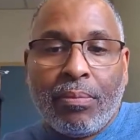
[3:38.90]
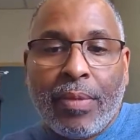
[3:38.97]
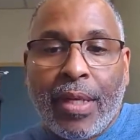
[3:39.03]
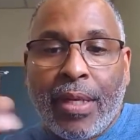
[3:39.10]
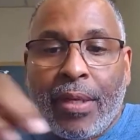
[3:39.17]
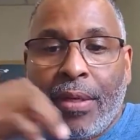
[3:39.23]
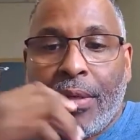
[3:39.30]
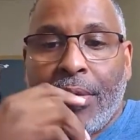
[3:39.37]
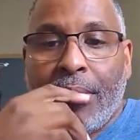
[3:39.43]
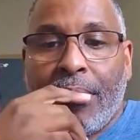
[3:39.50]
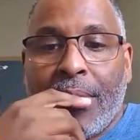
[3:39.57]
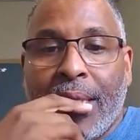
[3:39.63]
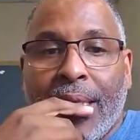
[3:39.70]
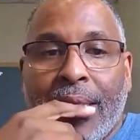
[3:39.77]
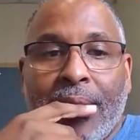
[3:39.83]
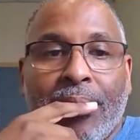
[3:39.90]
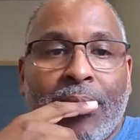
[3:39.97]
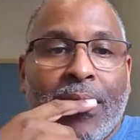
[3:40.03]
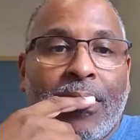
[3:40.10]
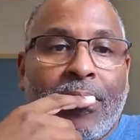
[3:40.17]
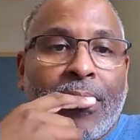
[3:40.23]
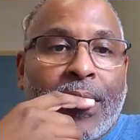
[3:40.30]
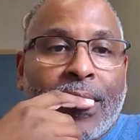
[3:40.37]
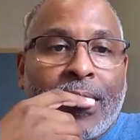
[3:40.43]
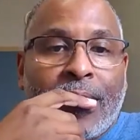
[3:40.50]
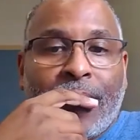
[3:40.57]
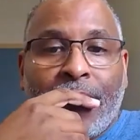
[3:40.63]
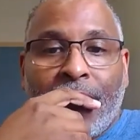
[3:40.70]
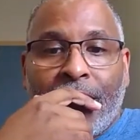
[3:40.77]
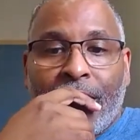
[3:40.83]
About another minute and we're going to get
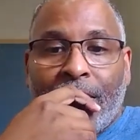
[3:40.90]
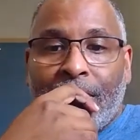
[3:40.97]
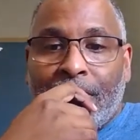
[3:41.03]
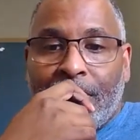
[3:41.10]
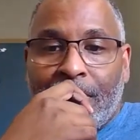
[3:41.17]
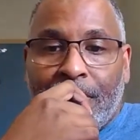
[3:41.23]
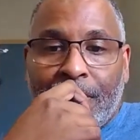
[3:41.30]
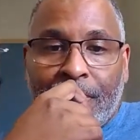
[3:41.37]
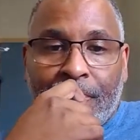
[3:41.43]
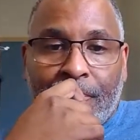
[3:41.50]
started.